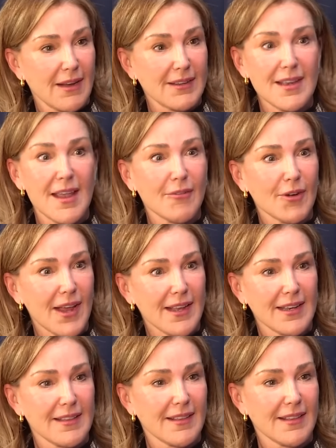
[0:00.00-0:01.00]
I'd never had
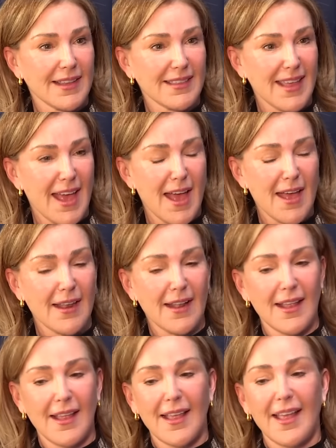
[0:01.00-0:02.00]
anything like that.
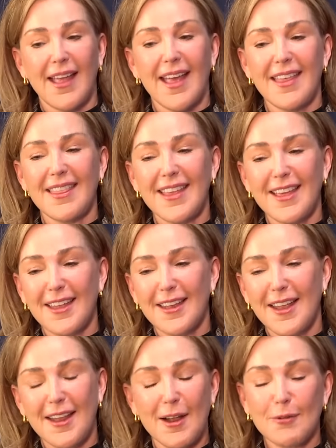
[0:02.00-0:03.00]
And
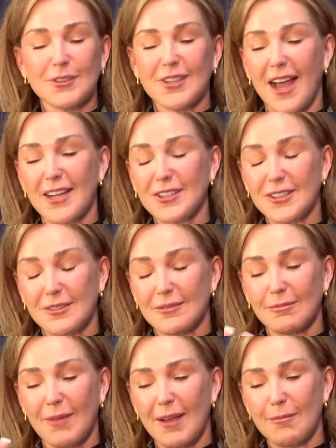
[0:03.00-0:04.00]
then and I was I just
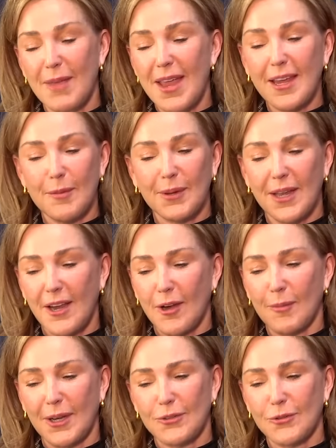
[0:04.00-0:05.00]
my makeup and hair
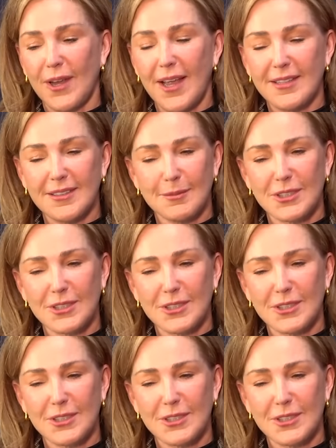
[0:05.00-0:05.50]
and my dress.